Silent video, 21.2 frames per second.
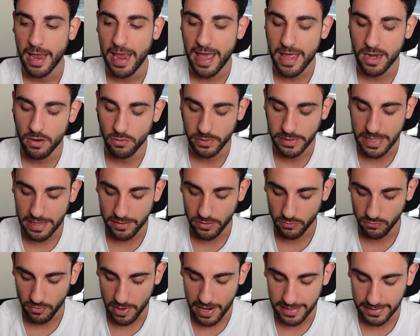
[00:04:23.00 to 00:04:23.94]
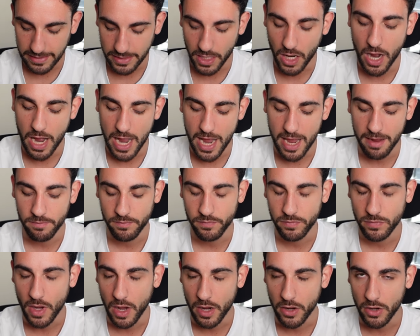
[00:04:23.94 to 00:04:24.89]
and it was at the right time,
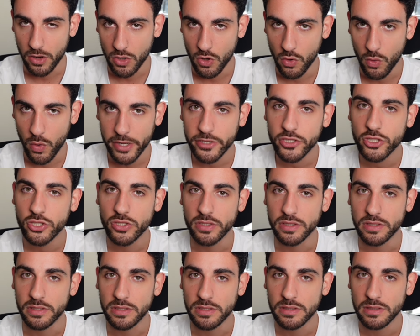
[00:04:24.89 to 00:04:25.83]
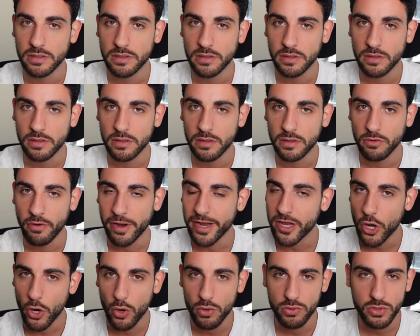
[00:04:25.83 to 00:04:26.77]
I got questions. The
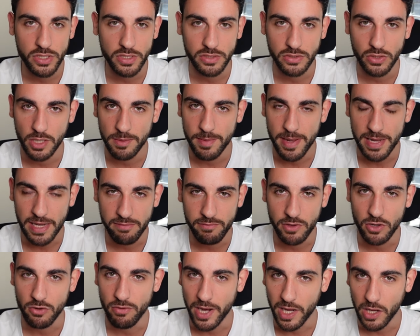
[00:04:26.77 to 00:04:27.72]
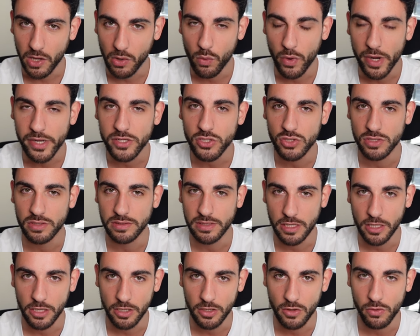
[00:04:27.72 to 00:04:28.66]
great coaching is all about giving great questions
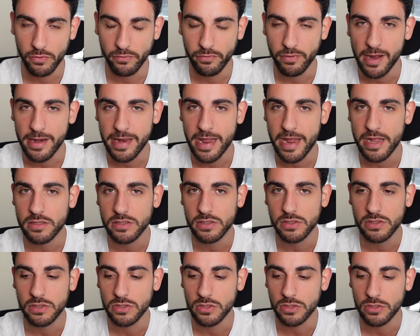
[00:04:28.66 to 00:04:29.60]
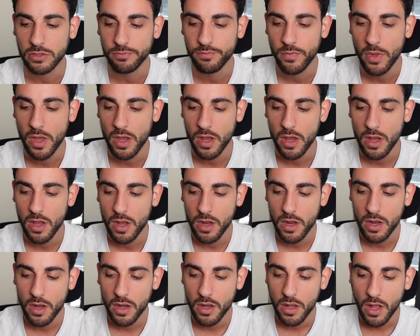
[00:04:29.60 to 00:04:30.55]
that you can go and find answers to.
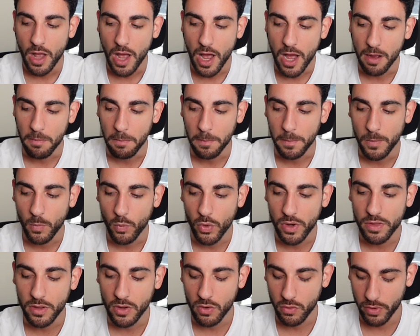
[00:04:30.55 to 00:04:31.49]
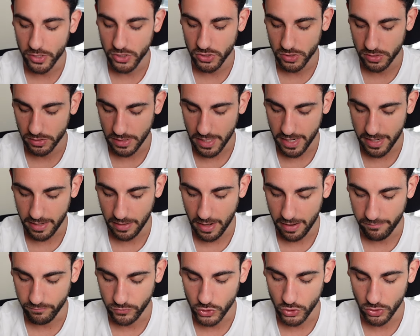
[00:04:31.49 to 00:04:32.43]
Um, one of the questions I
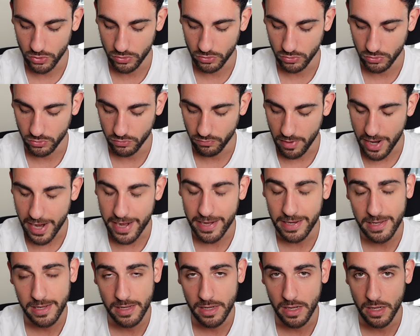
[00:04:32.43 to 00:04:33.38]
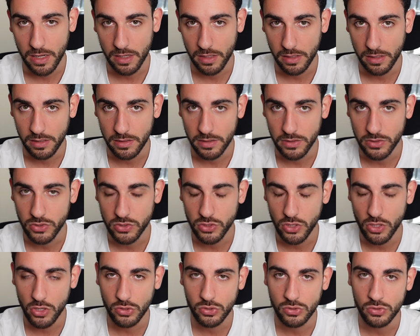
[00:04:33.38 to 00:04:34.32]
have journaled right here in this
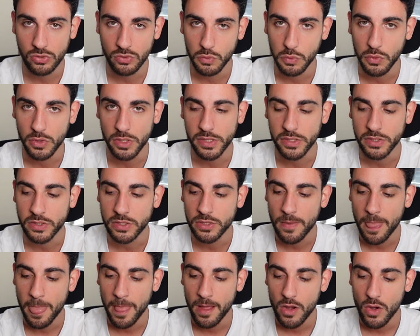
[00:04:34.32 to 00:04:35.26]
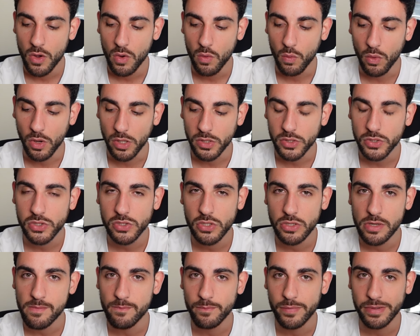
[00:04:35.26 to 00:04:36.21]
journal was, what
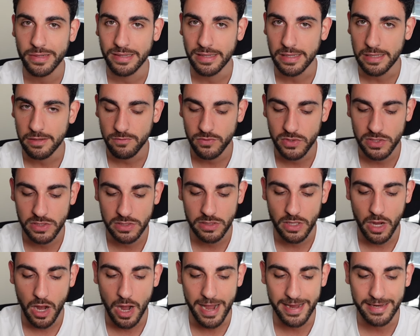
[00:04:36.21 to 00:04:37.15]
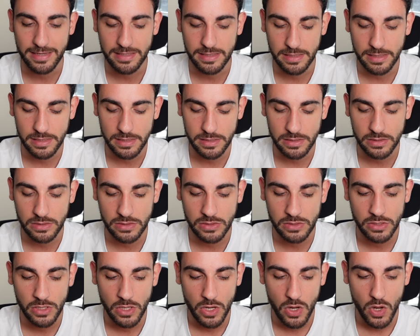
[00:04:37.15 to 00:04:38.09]
certain beliefs,
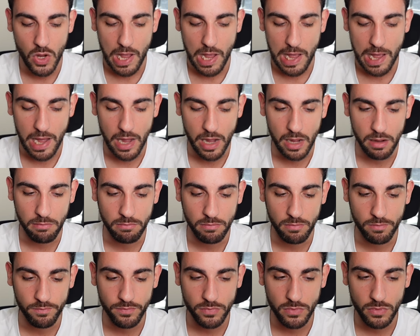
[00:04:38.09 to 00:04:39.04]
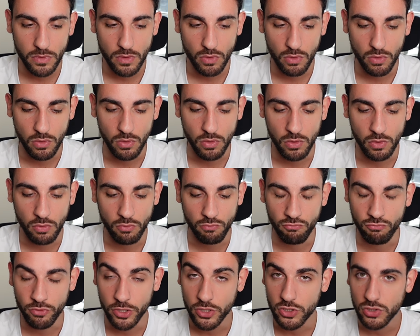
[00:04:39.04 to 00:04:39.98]
ideas, um, or
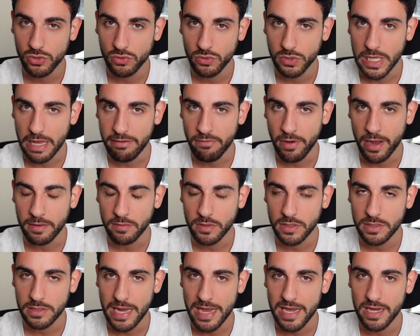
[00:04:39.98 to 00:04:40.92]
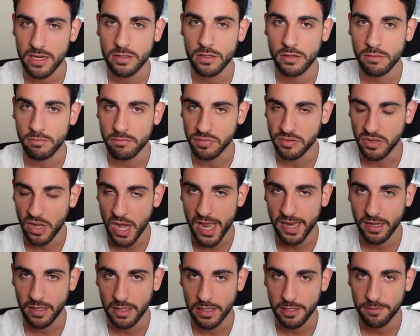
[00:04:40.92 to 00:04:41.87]
rituals have I taken on
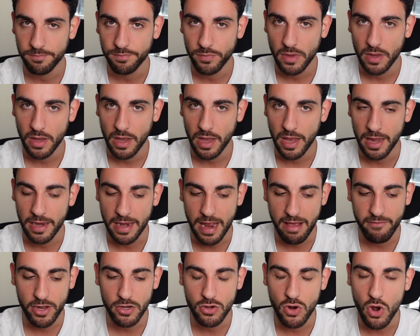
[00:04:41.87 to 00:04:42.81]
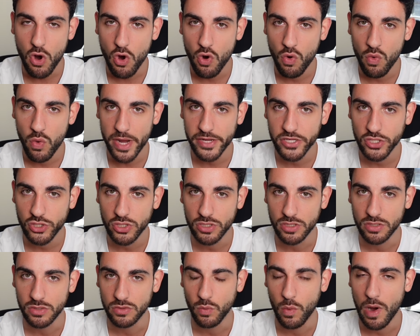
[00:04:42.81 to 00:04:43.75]
blindly? And have I not
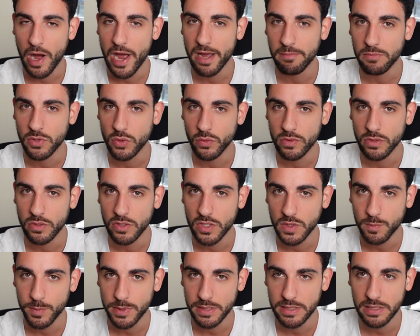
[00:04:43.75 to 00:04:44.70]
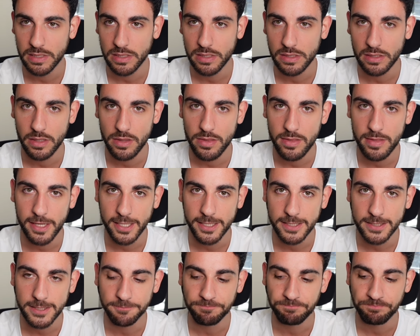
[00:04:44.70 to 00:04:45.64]
questioned why I'm doing those particular
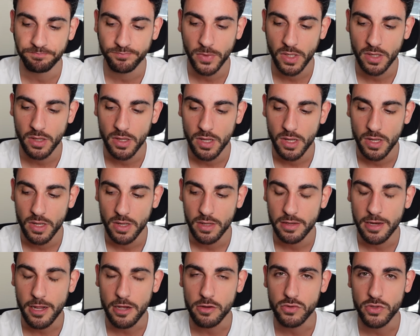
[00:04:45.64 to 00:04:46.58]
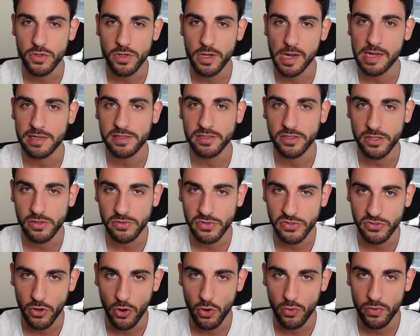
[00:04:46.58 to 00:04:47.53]
things? Now, you guys and girls
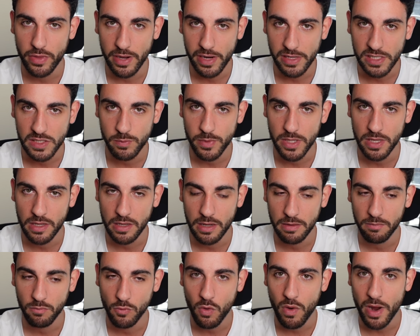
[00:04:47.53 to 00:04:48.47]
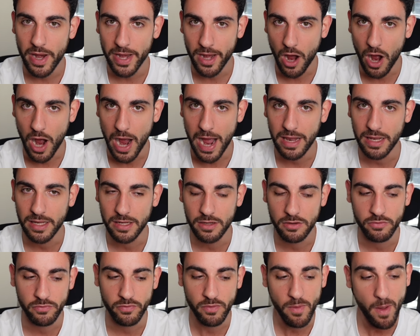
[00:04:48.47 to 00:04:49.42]
know that I speak quite highly
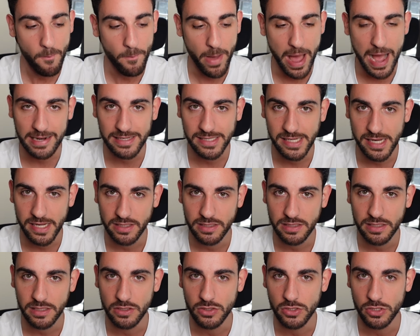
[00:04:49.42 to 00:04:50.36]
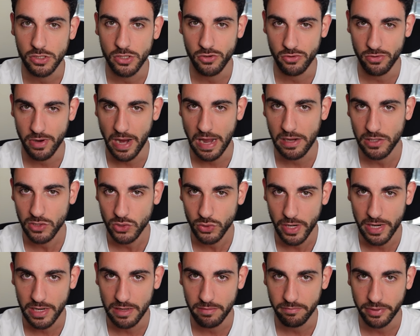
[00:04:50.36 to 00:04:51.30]
of backtesting to create a
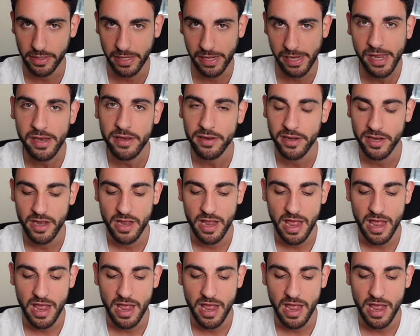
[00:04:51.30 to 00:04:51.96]
trading plan,